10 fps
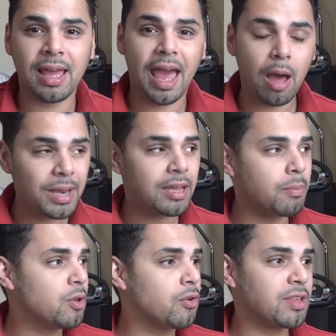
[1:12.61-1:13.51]
How many
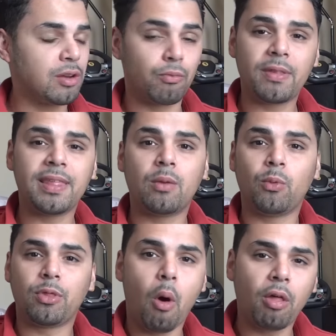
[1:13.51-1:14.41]
computers can run that
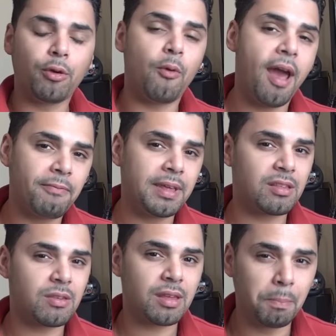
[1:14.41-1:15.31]
with all the
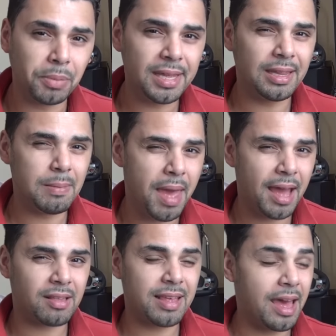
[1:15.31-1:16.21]
graphics completely
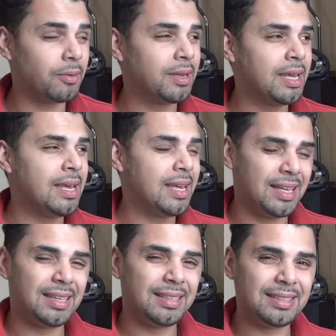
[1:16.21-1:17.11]
maxed out?
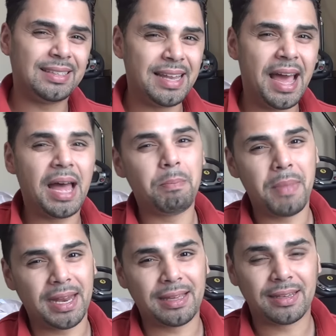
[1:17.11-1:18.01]
Not
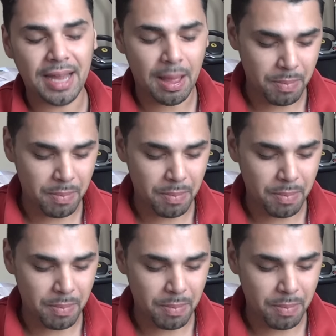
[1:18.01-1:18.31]
many, not